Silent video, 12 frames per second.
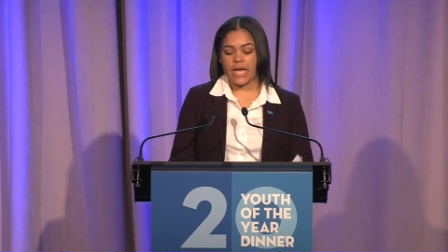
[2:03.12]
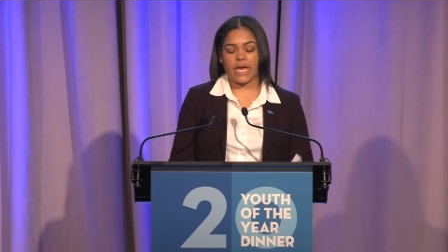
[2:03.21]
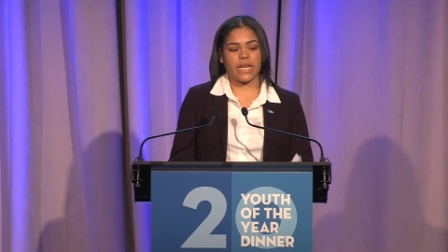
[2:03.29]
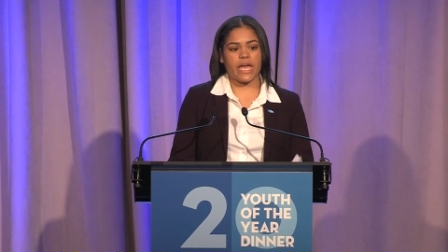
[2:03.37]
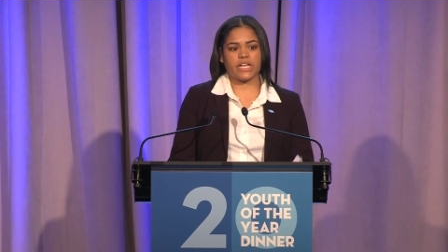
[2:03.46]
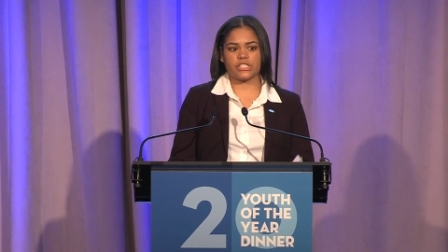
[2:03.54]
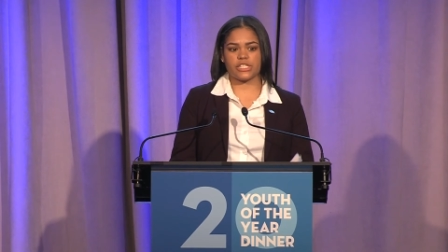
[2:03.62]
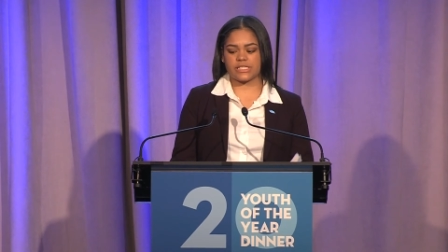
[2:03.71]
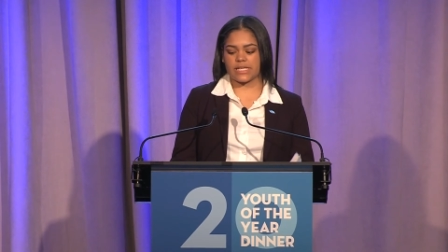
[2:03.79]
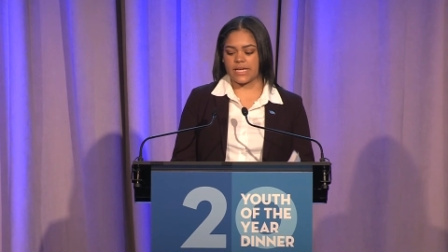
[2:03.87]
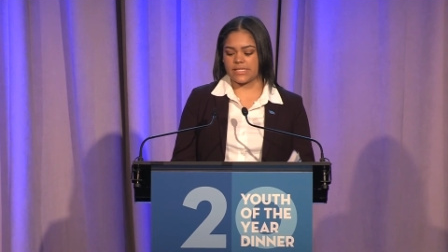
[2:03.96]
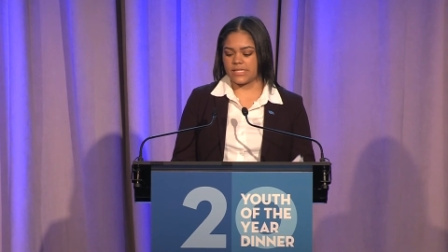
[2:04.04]
and
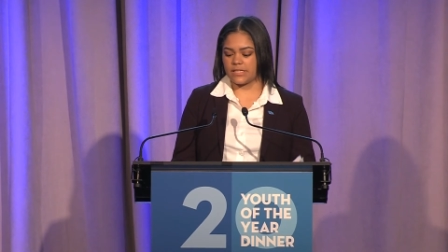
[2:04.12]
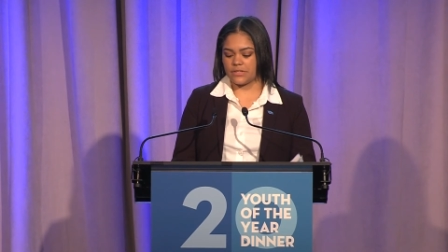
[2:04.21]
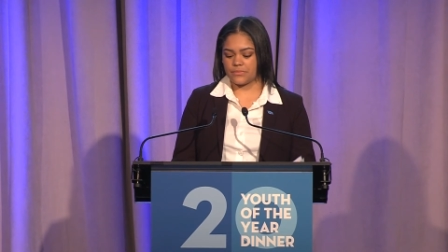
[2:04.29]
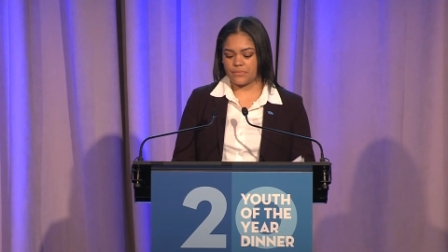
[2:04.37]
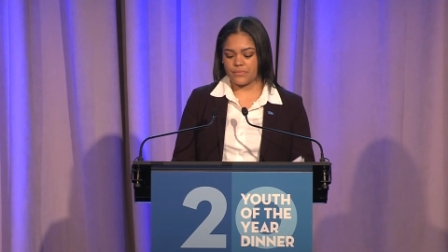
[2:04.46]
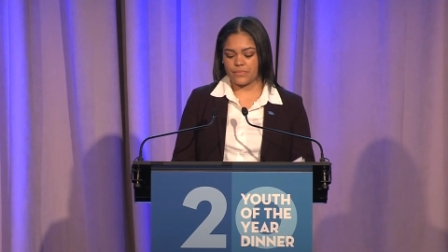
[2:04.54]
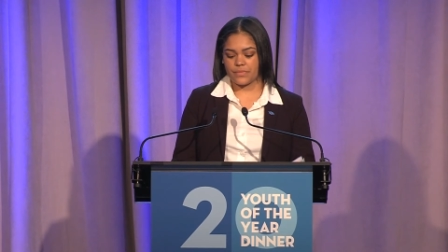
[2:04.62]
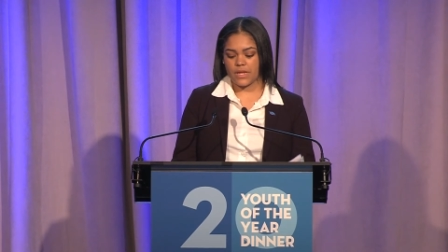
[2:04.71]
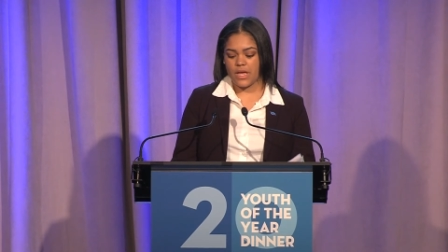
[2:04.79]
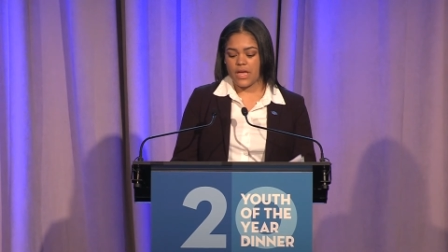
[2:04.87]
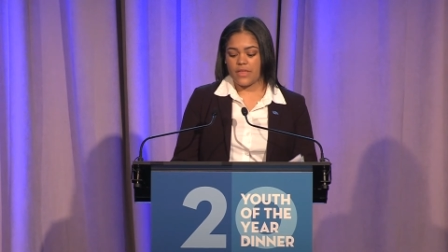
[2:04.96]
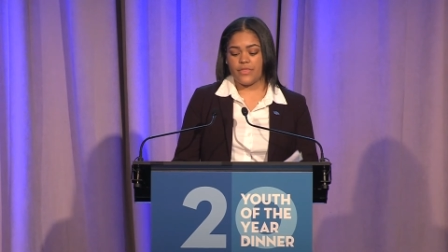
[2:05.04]
exercising.
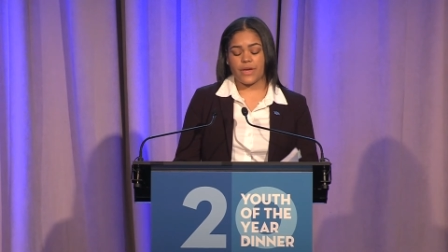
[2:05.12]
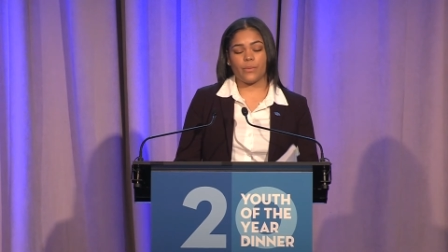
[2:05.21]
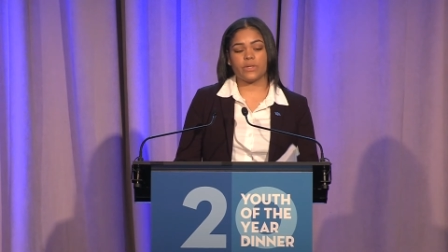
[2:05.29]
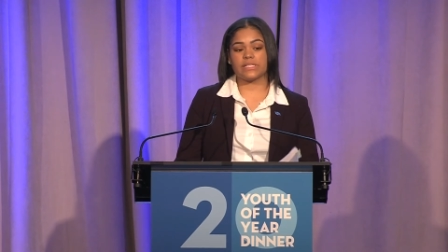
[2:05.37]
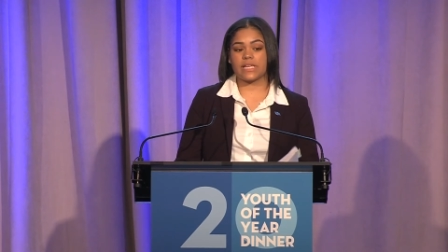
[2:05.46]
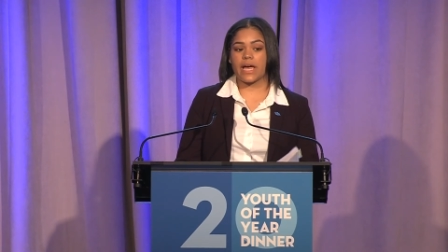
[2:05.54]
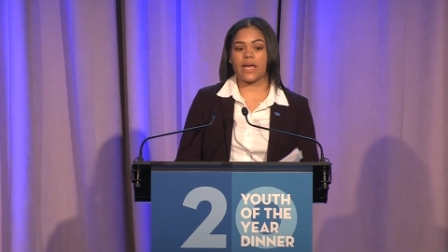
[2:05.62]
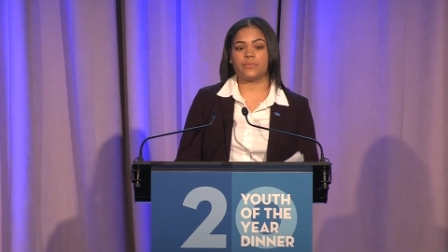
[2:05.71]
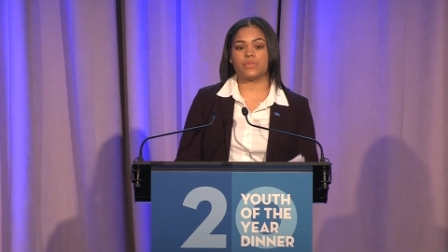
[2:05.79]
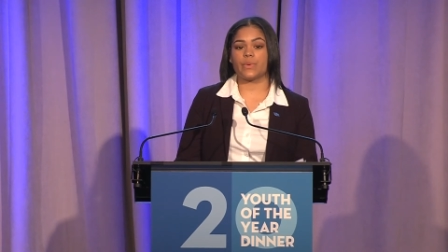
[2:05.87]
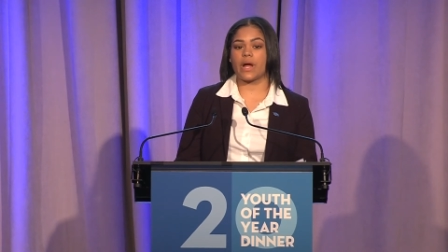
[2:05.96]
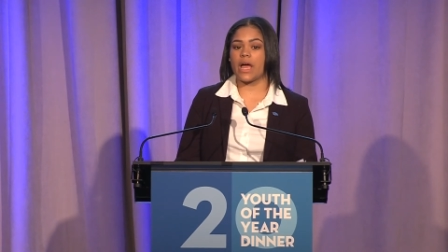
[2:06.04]
There were
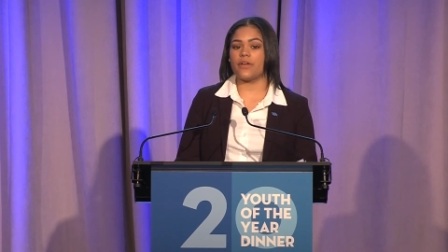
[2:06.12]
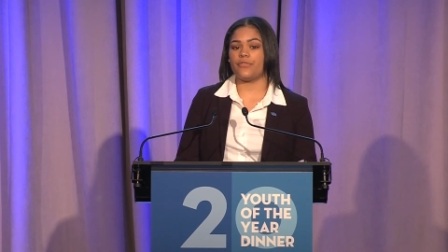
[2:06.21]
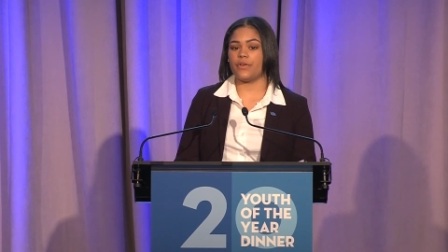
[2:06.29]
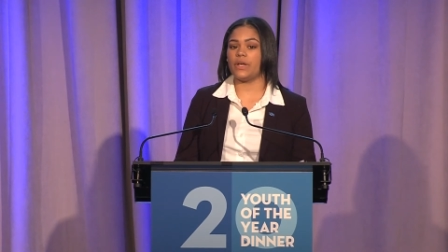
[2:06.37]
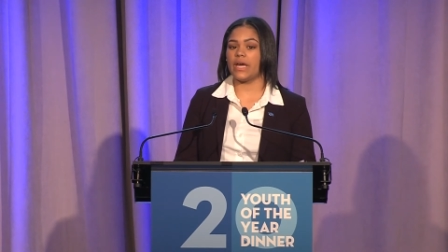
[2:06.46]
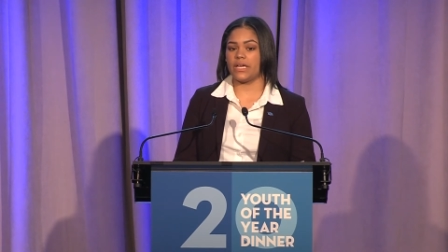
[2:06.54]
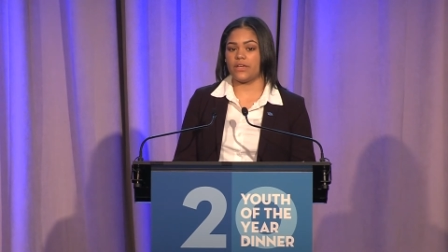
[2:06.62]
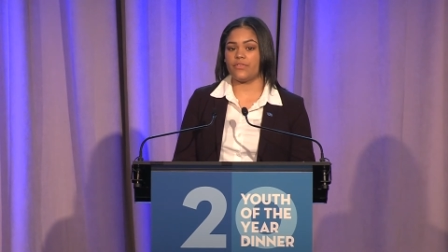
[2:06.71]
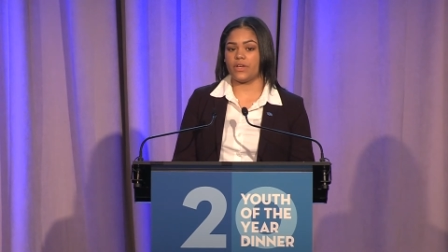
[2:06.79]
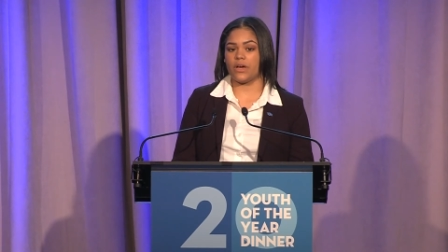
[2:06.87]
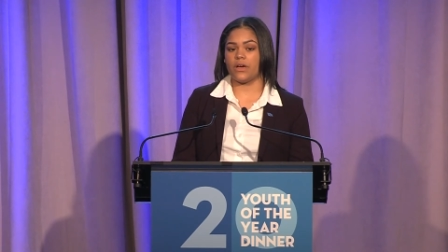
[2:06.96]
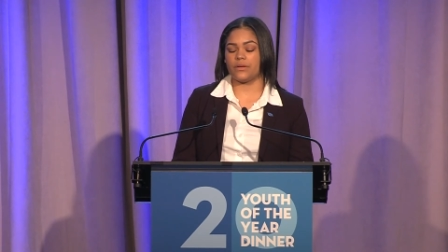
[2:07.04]
times where I felt like
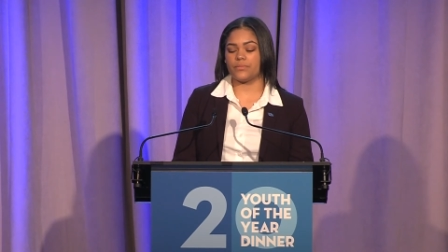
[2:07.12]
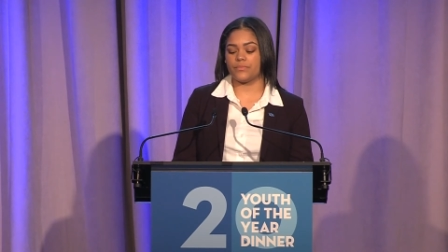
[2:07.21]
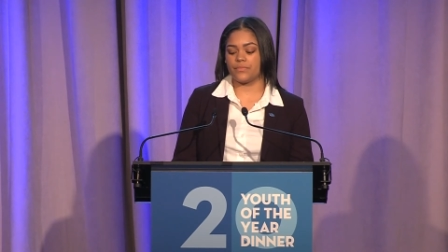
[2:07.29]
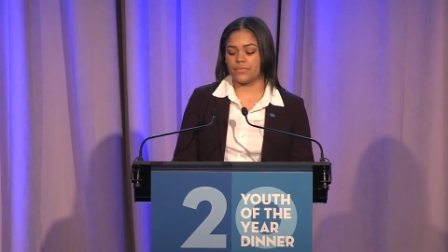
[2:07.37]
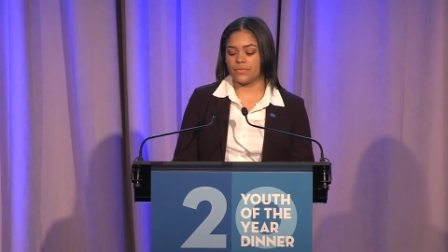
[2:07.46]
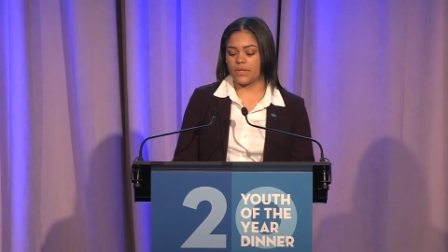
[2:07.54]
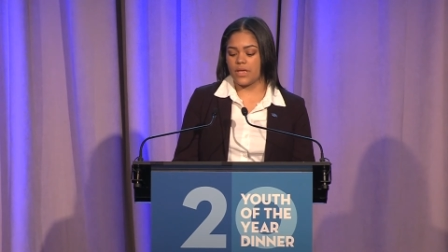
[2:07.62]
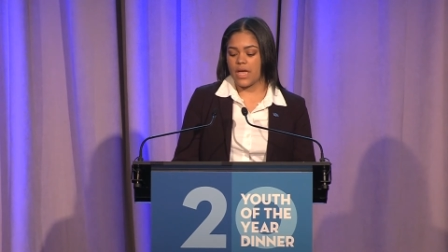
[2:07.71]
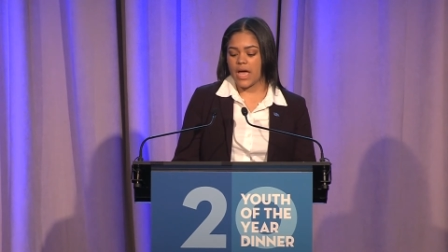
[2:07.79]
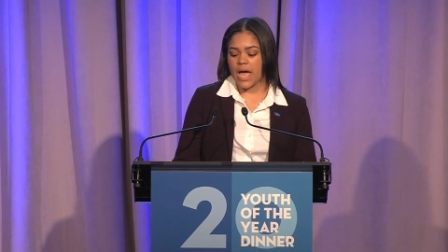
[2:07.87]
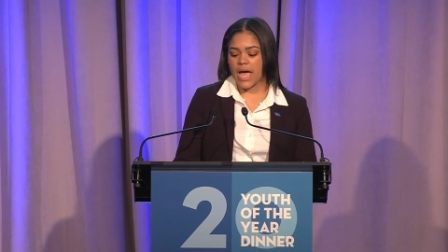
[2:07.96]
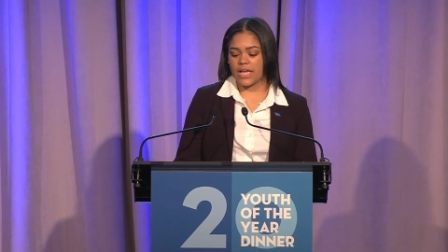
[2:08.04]
giving up.
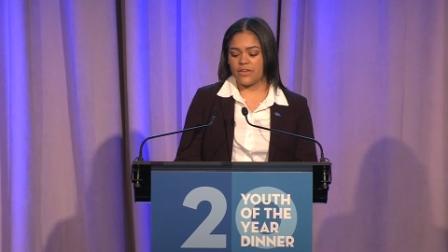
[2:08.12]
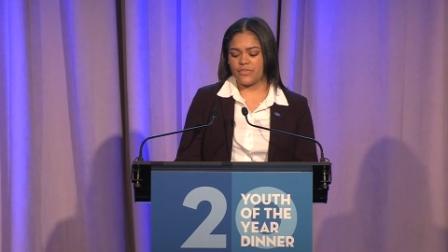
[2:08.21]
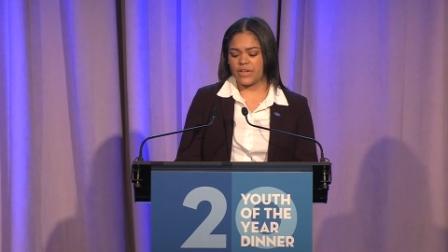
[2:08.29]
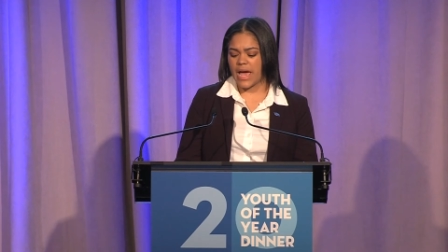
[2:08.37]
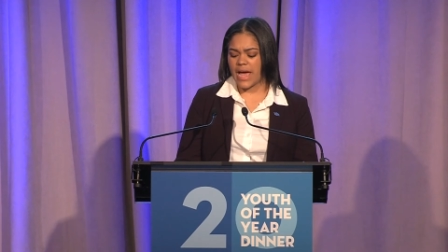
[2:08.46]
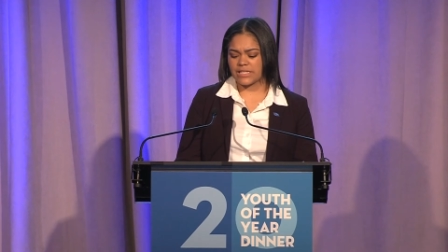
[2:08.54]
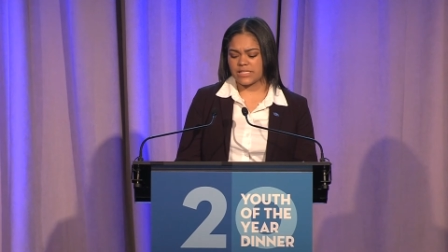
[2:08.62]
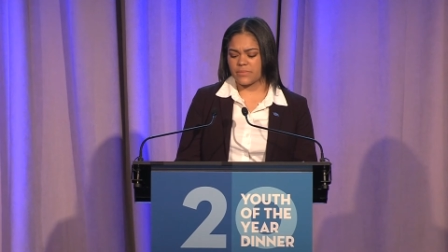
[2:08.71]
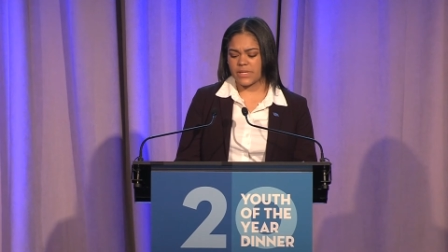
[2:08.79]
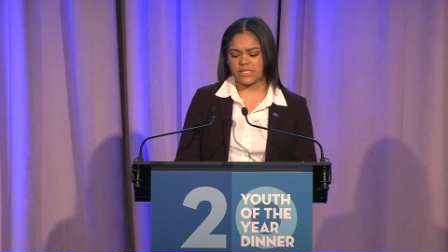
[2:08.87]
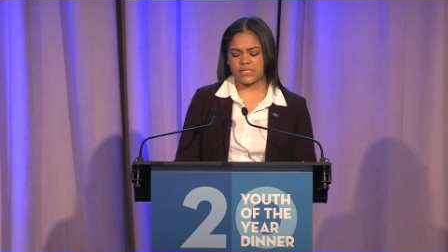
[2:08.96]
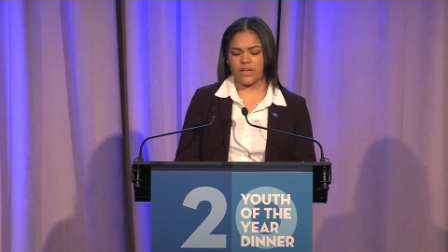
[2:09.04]
I even asked
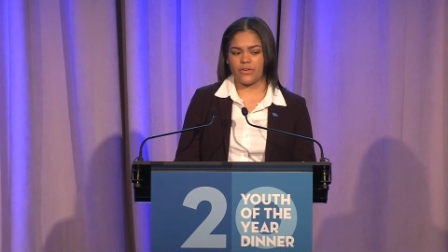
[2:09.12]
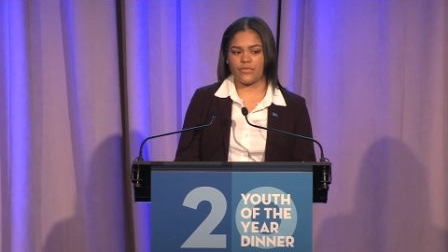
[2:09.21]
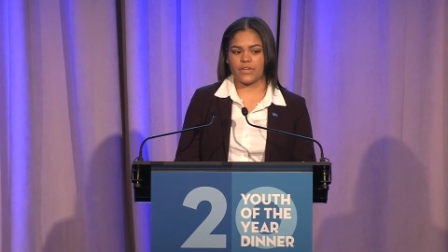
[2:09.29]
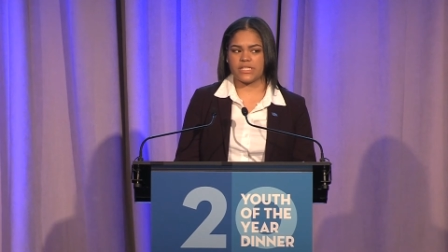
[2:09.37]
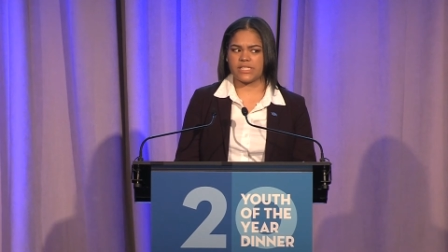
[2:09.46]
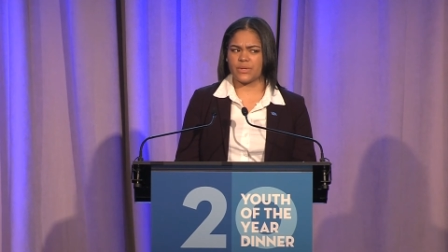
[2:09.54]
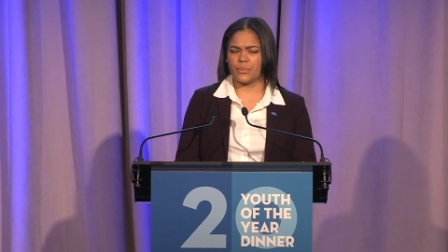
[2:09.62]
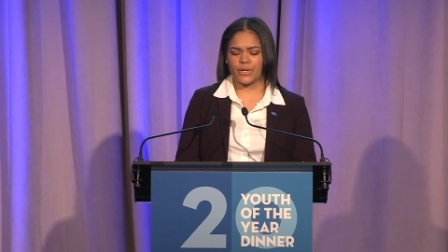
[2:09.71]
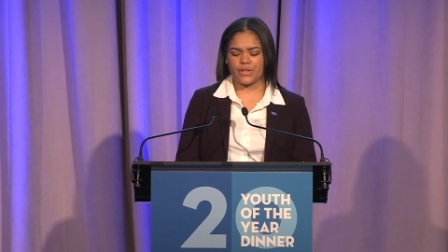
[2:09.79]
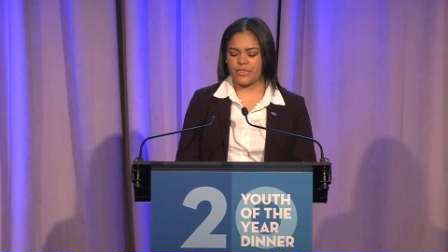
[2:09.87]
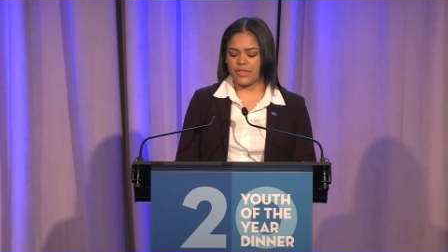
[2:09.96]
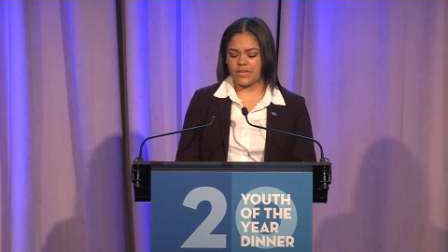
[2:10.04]
myself, is it
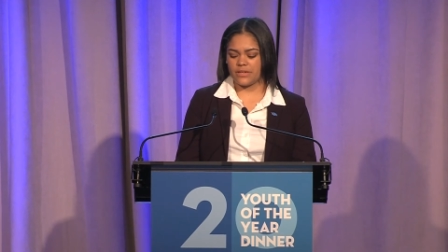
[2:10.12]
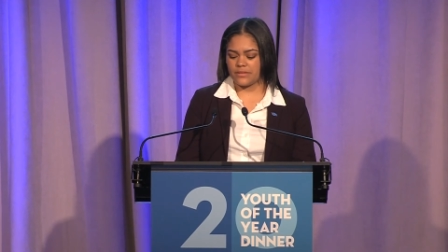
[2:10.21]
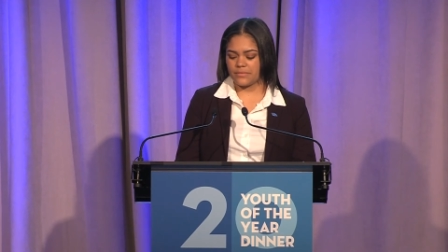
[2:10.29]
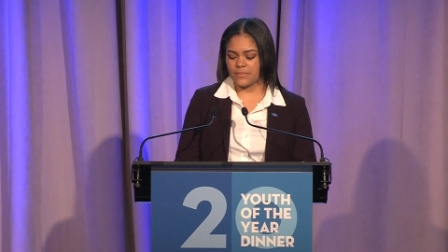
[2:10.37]
worth it?